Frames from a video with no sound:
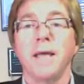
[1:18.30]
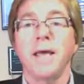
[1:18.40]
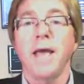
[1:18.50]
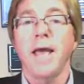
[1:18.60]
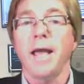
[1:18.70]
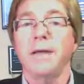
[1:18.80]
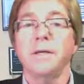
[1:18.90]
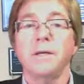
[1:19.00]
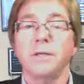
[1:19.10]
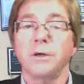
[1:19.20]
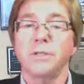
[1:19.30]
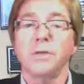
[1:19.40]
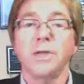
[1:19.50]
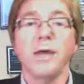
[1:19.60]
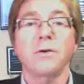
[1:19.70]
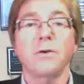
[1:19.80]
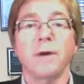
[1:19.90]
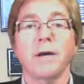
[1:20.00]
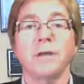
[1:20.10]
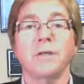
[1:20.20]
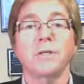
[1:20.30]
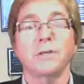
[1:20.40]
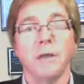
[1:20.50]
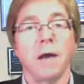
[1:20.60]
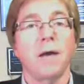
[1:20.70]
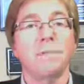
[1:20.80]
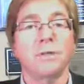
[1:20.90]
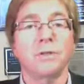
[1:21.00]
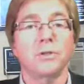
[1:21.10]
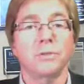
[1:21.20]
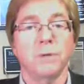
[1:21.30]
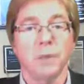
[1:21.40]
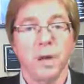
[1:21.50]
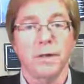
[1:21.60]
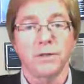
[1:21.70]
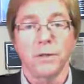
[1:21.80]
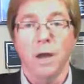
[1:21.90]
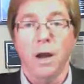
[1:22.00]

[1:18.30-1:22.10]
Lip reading: And those inaccurate records and time-consuming audits